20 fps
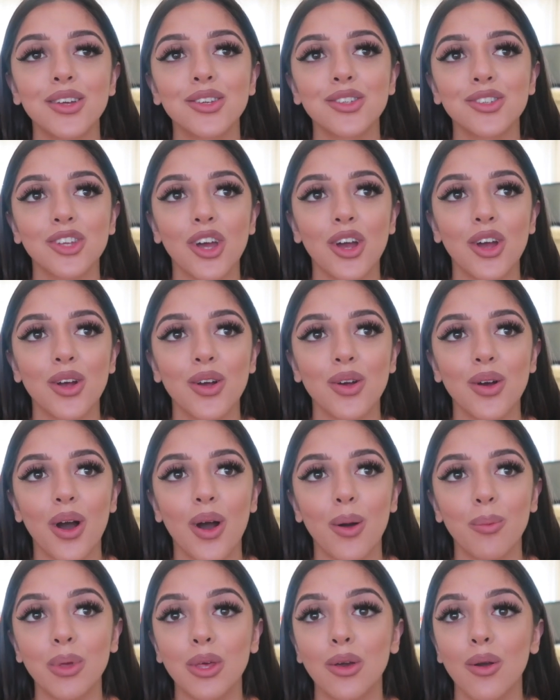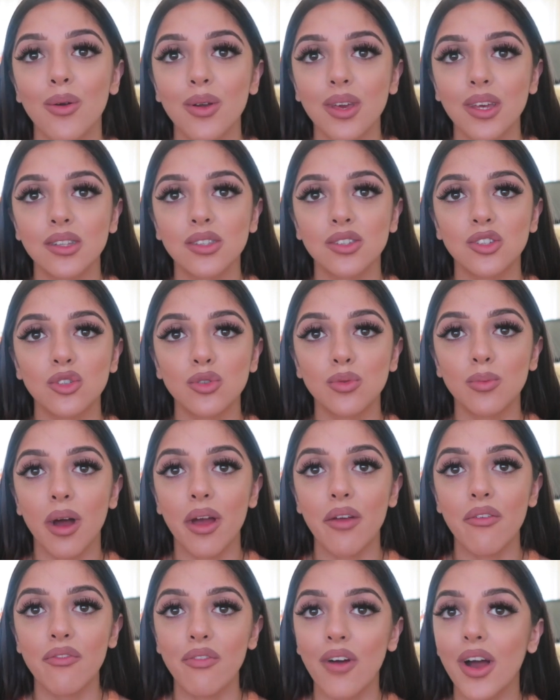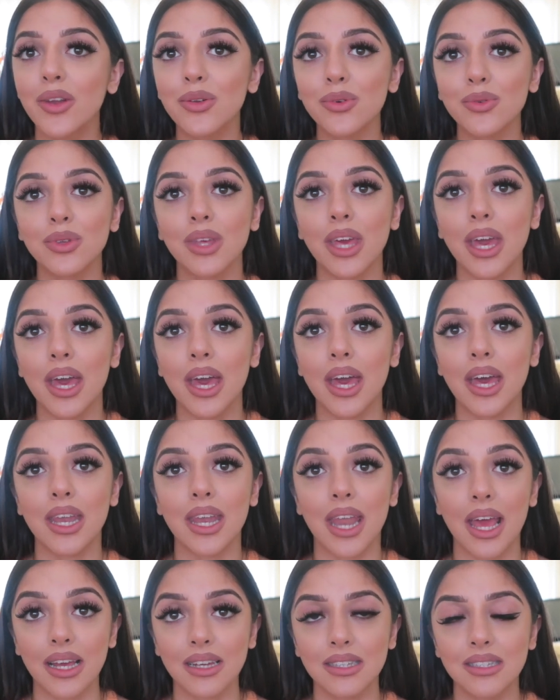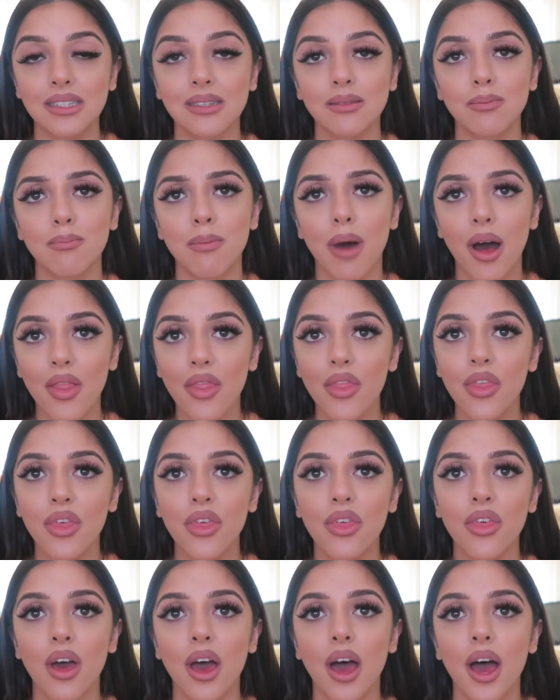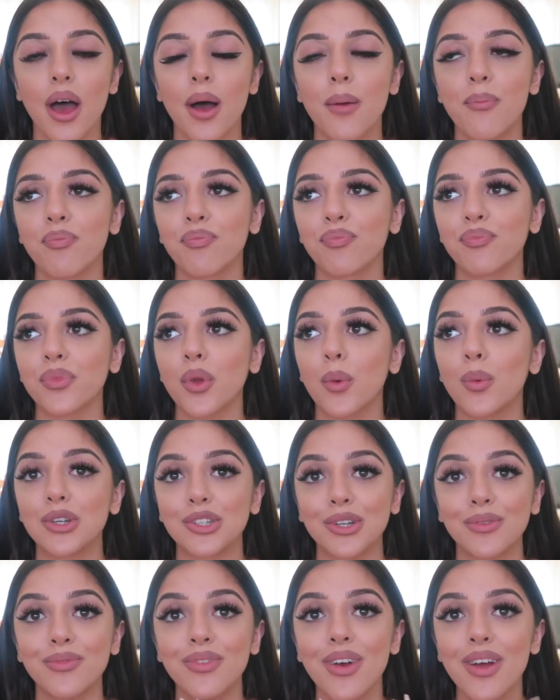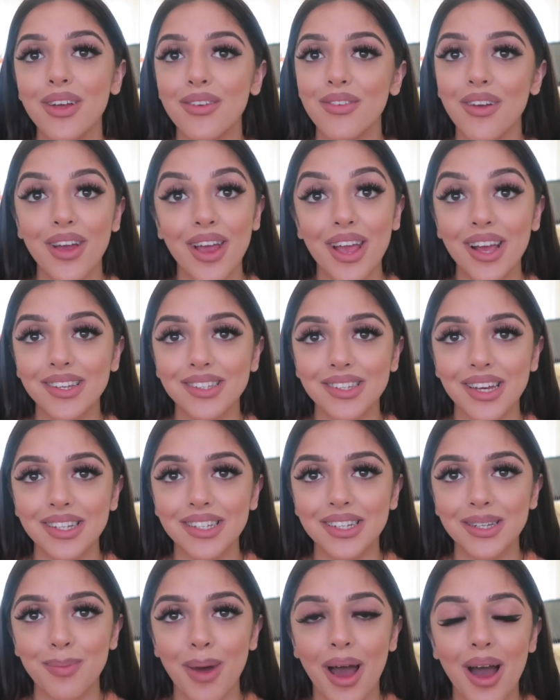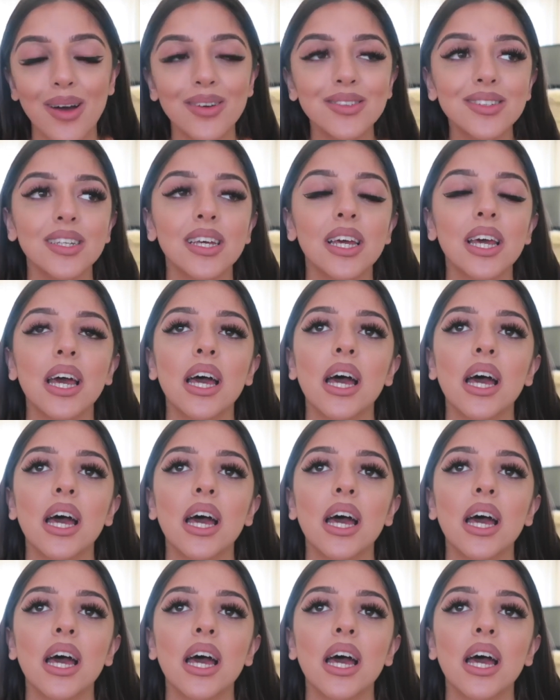So I'll be going into my final year next month, which I'm very, very excited about.